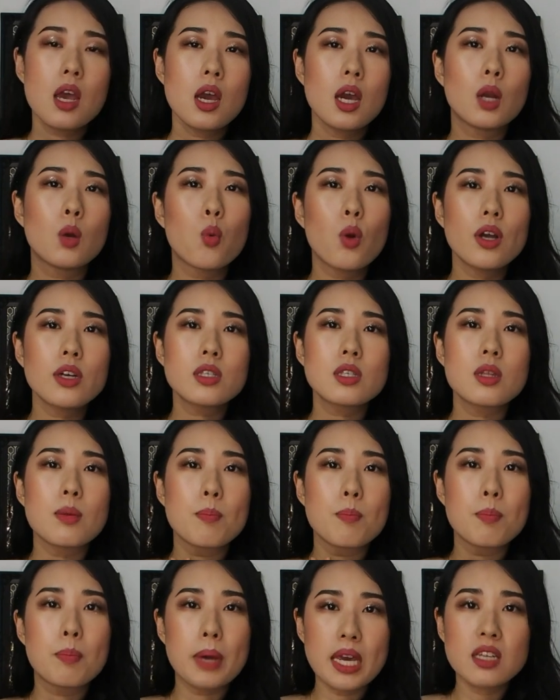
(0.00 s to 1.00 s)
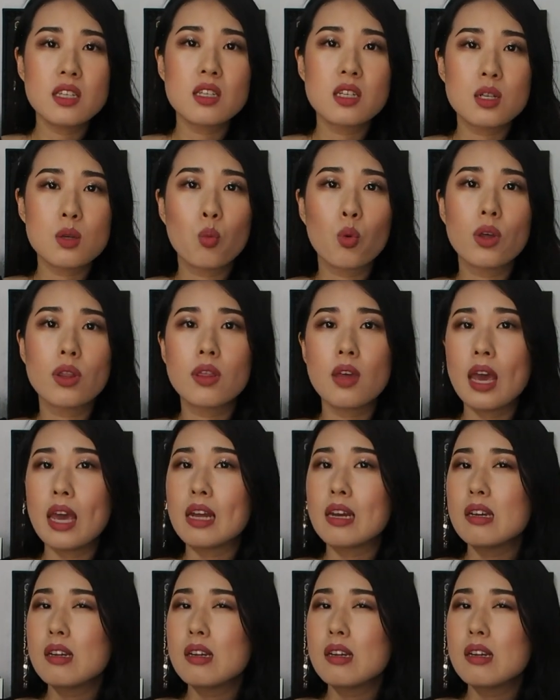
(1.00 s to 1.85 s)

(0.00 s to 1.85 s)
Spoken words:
It works the best with a